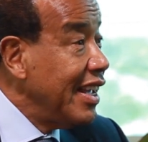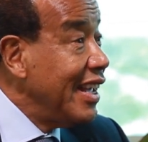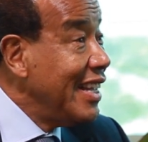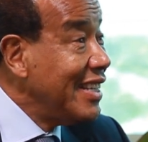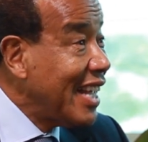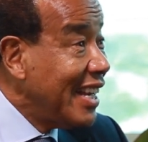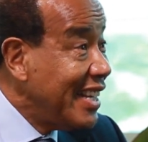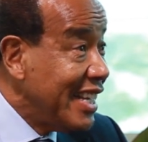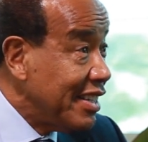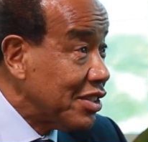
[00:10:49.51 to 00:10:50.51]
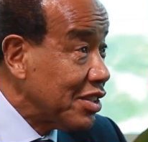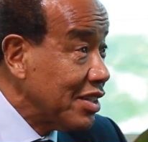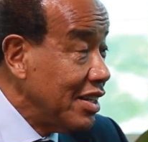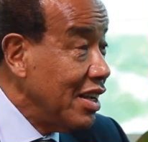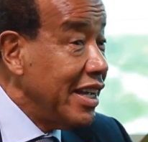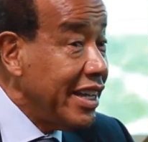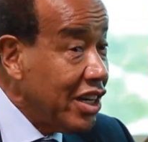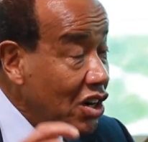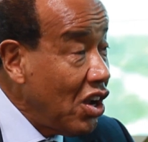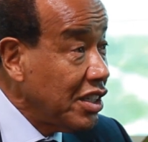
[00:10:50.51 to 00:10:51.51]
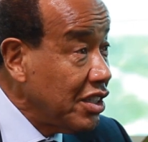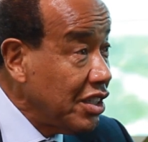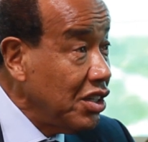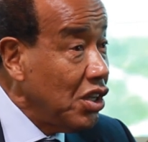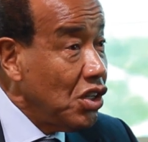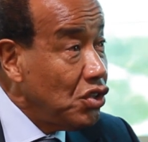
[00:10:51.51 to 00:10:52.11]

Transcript: in 10 days in London,